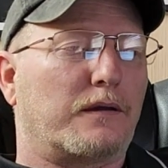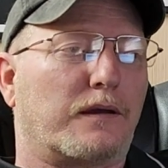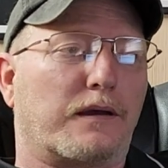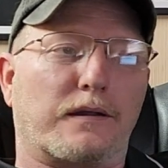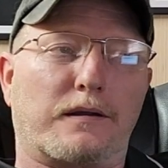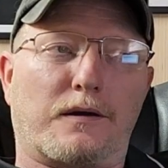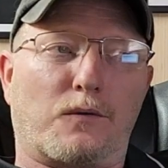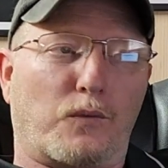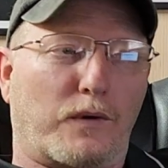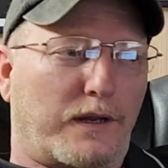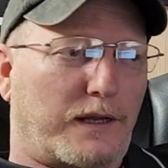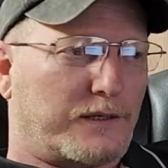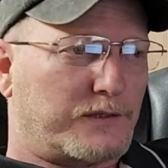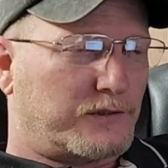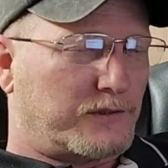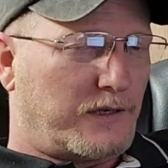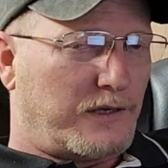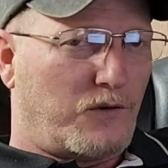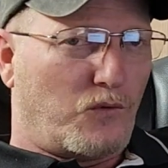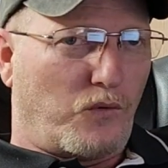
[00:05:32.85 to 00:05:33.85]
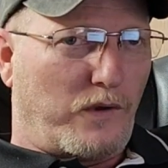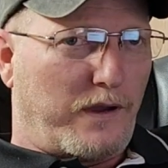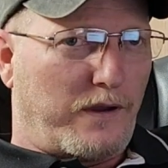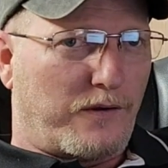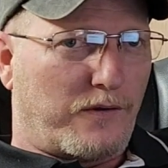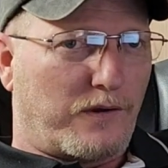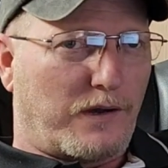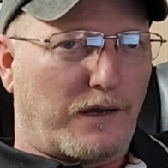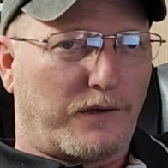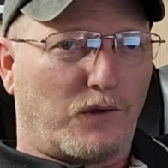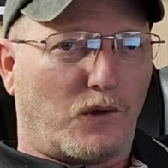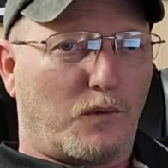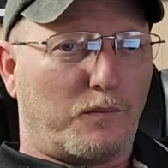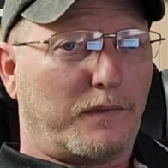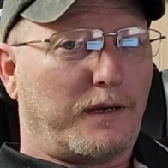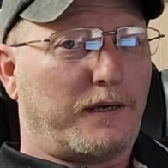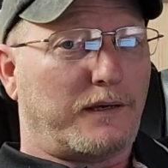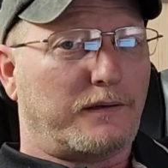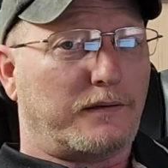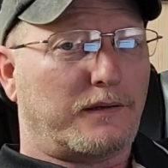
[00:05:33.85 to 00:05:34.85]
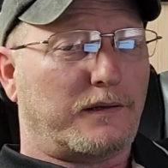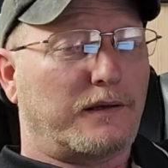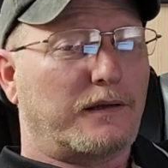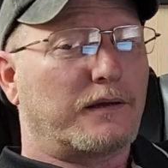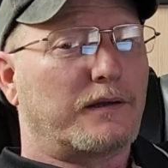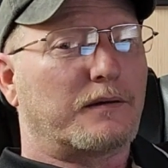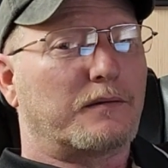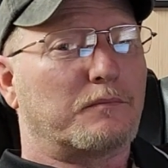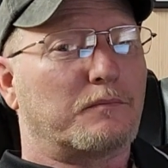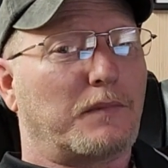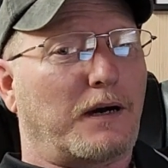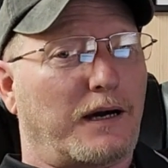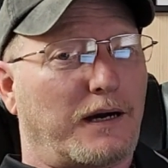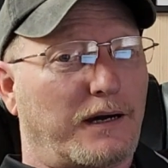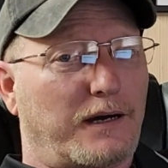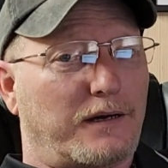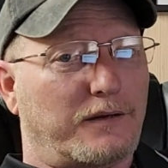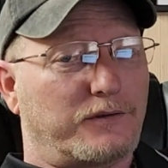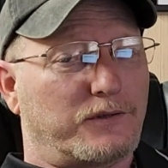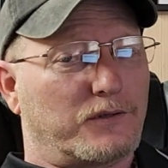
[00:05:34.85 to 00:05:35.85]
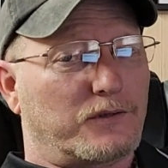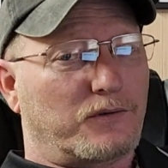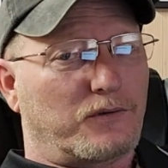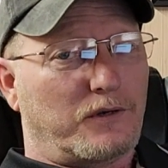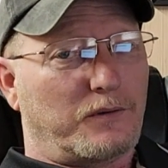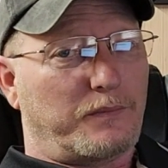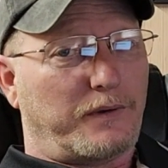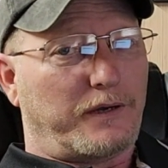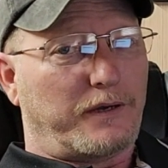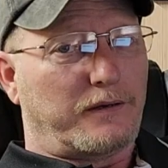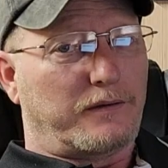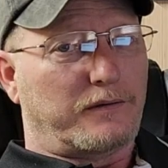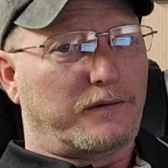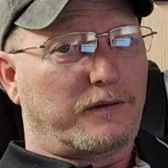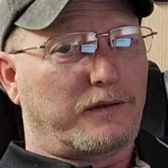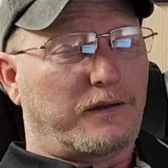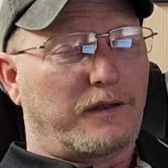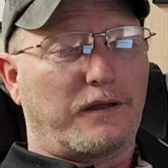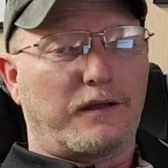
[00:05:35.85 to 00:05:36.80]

And when I say rear, I don't mean behind your grip hand.